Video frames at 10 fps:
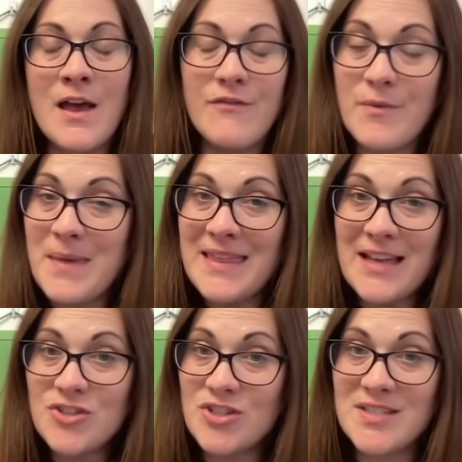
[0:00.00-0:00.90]
For me,
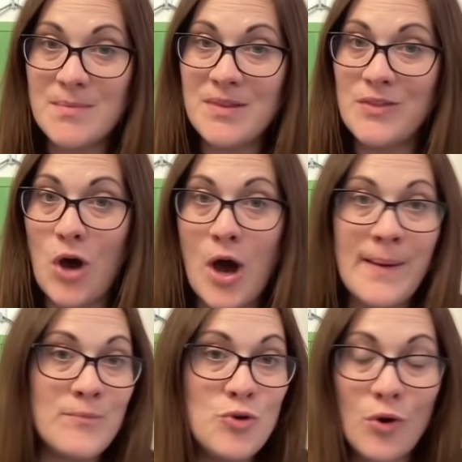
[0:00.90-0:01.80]
that's just something that I
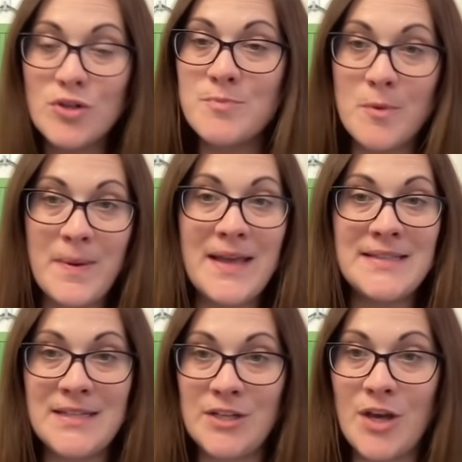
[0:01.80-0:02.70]
am not prepared
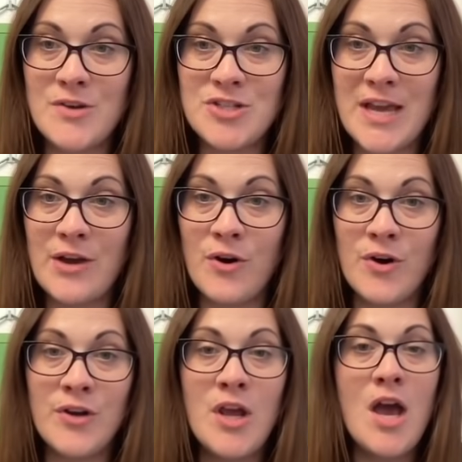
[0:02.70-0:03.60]
to negotiate
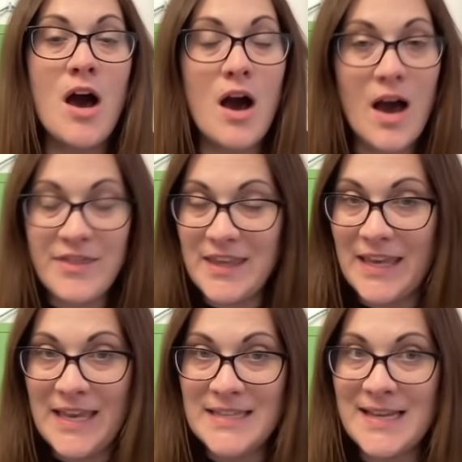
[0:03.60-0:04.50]
on. I think
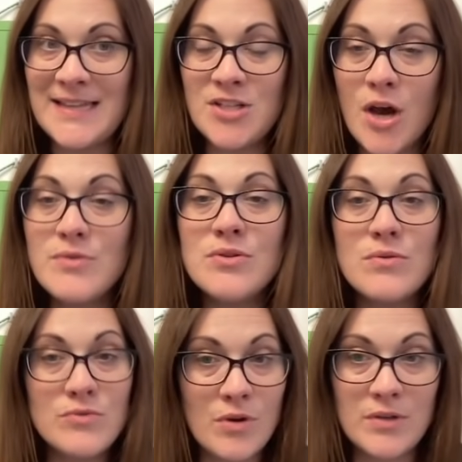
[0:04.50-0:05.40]
he is a
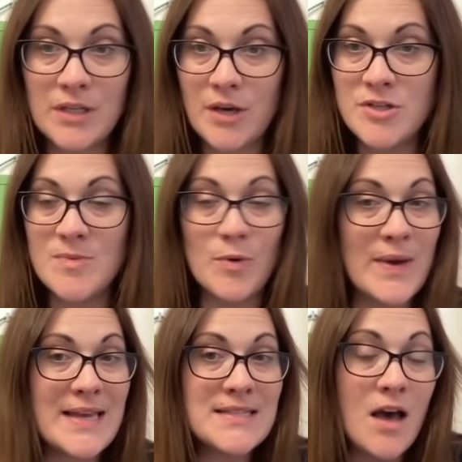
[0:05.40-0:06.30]
total non-negotiable.
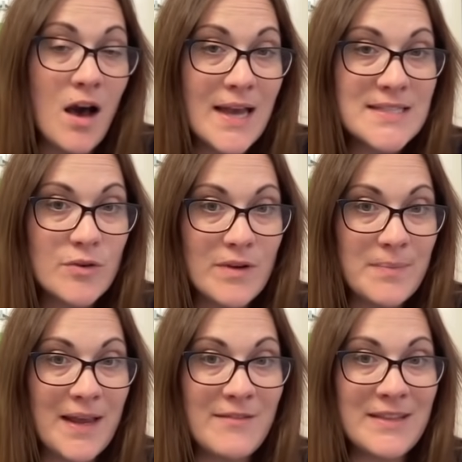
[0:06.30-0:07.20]
He is the highest scoring
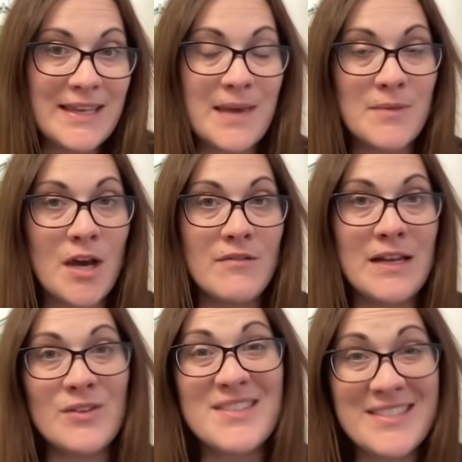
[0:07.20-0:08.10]
player in the game currently
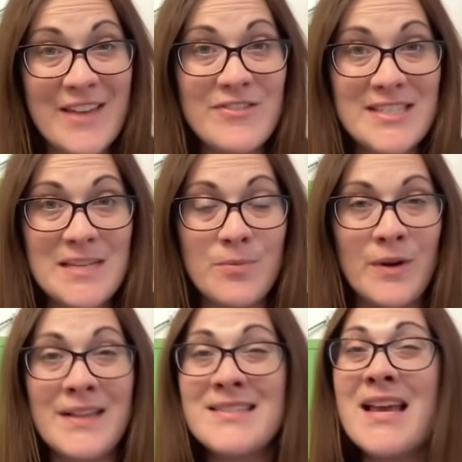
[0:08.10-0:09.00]
on 70
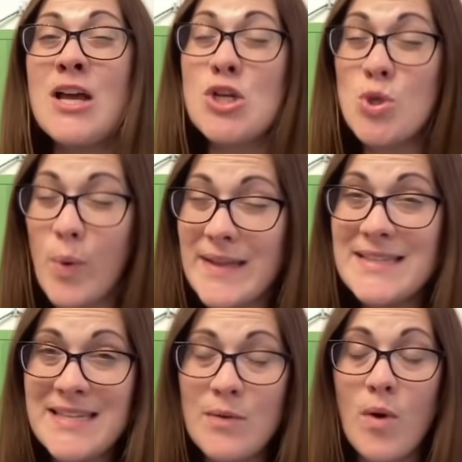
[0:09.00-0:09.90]
points,
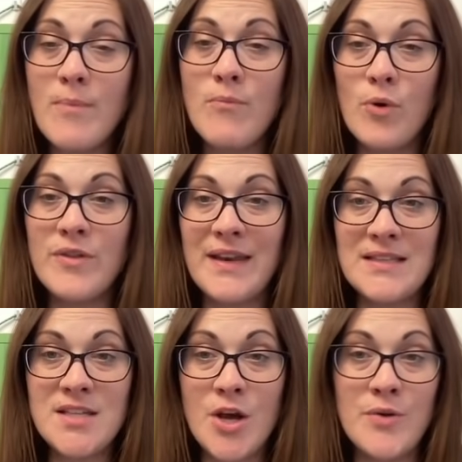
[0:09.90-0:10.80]
21 more than
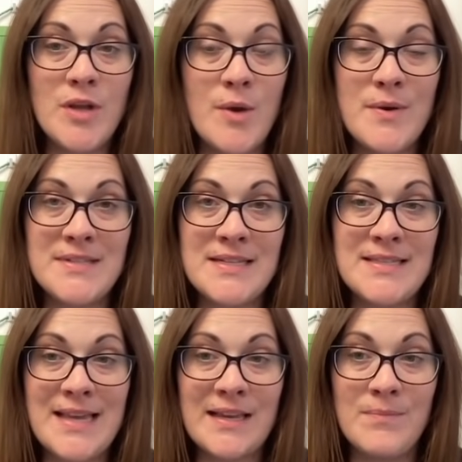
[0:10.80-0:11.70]
Antonio, who's in
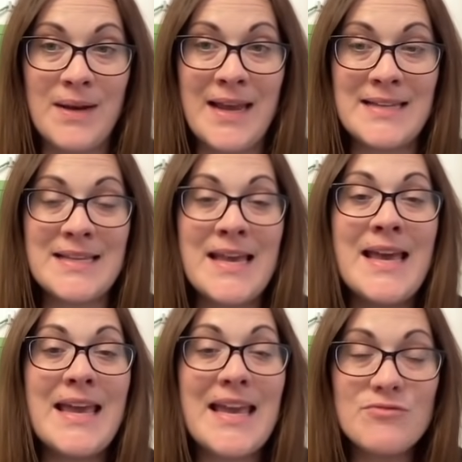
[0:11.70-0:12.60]
second place.
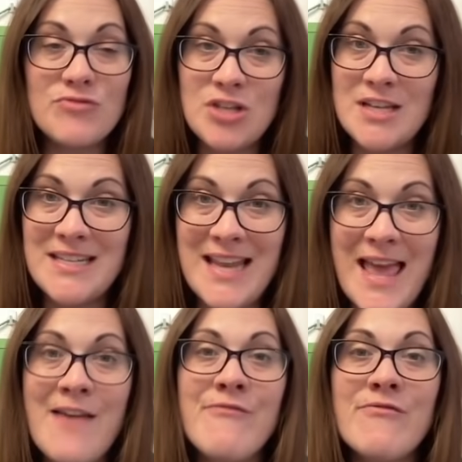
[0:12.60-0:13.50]
He has returned in
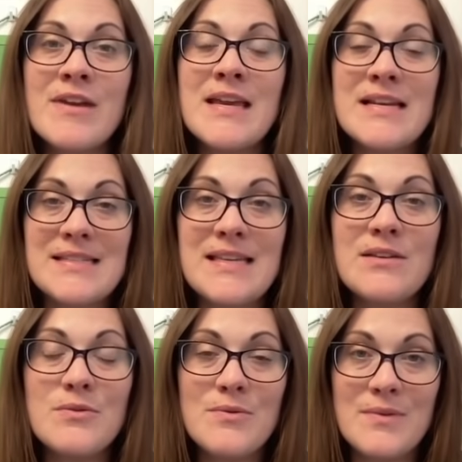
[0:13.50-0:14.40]
every
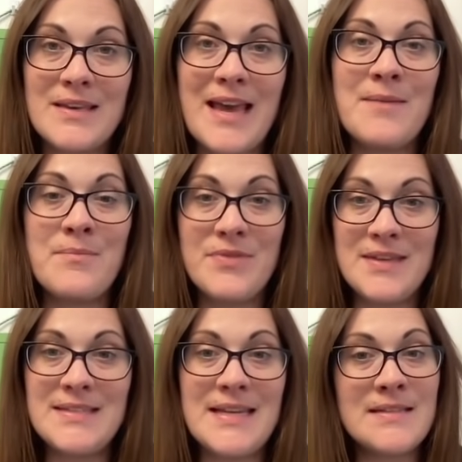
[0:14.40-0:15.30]
single game
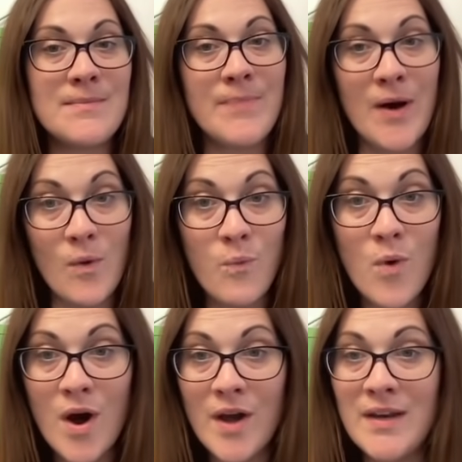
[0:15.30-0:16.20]
this season bar
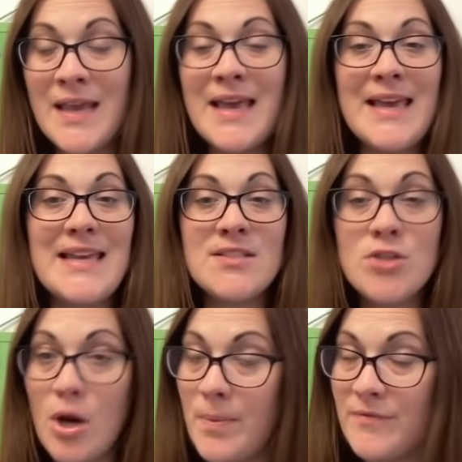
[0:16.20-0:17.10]
1. He is
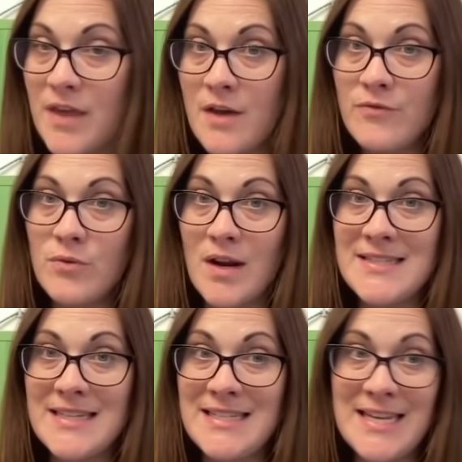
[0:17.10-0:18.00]
top of the overall
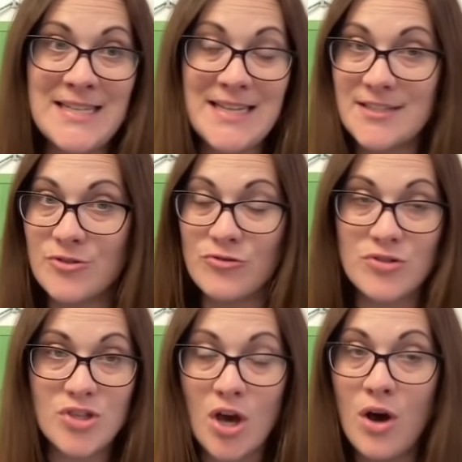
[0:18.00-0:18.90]
ICT index across
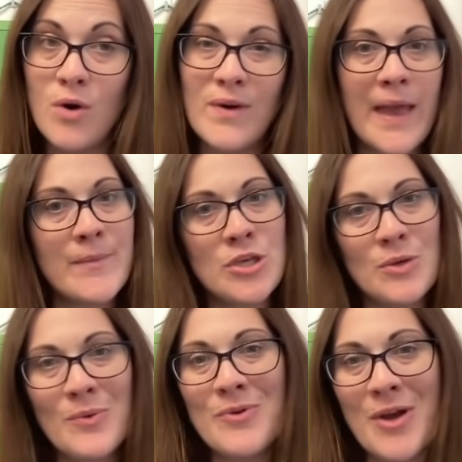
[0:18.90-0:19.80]
the whole game, and
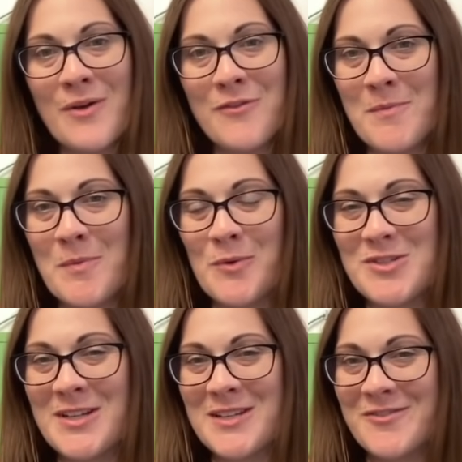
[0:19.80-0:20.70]
you all know, if you've been
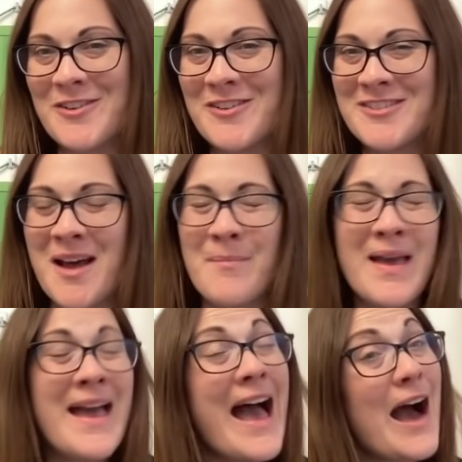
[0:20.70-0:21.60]
watching us for a long time,
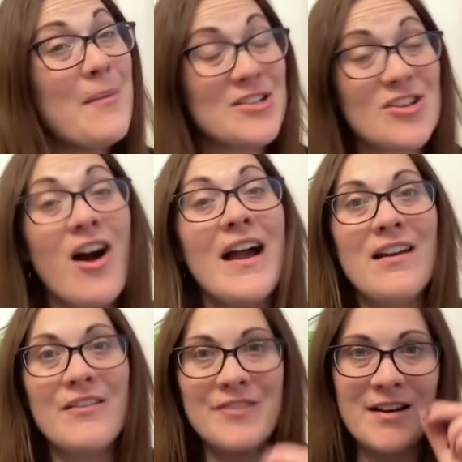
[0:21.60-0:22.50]
how much I
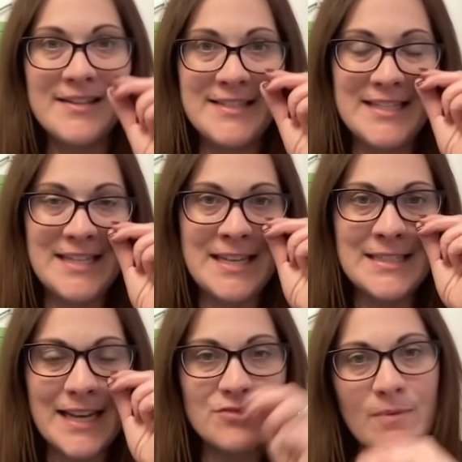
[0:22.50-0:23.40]
love the ICT
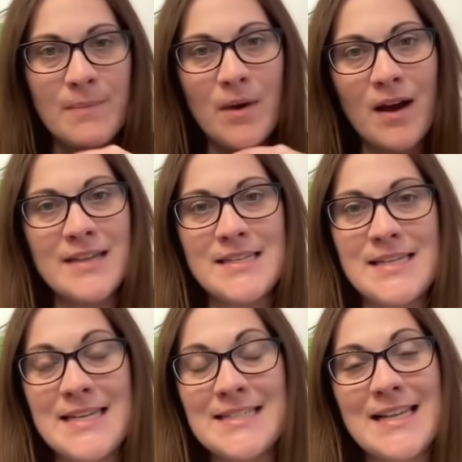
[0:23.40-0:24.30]
index. Remember,
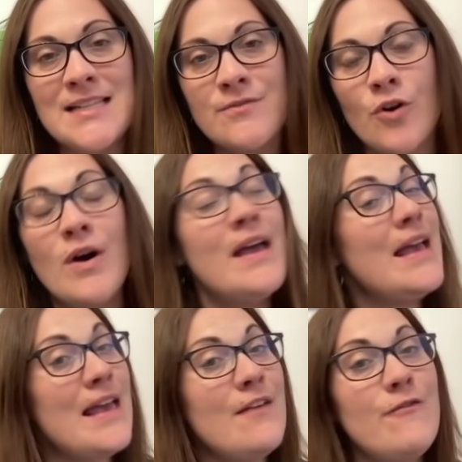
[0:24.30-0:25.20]
ICT stands for
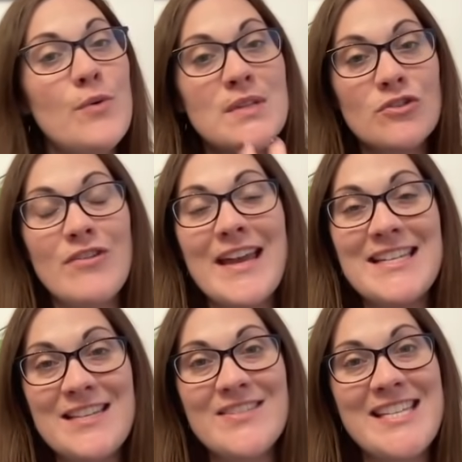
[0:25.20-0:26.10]
influence,
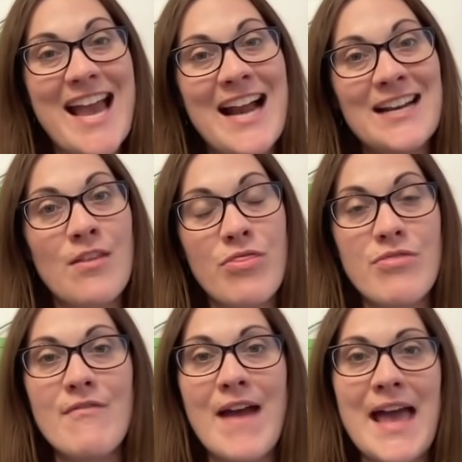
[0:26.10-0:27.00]
creativity and
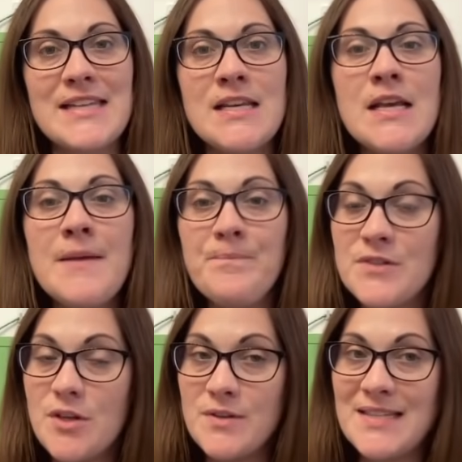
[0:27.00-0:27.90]
threat.
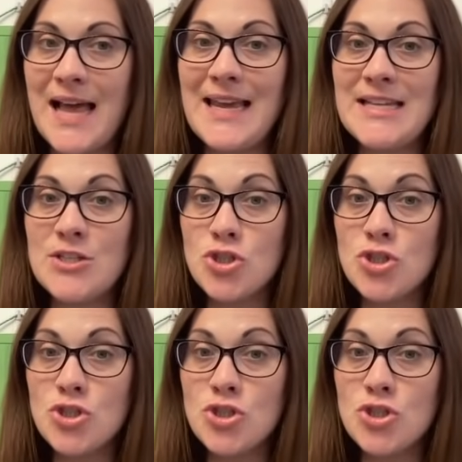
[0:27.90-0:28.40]
So Salah is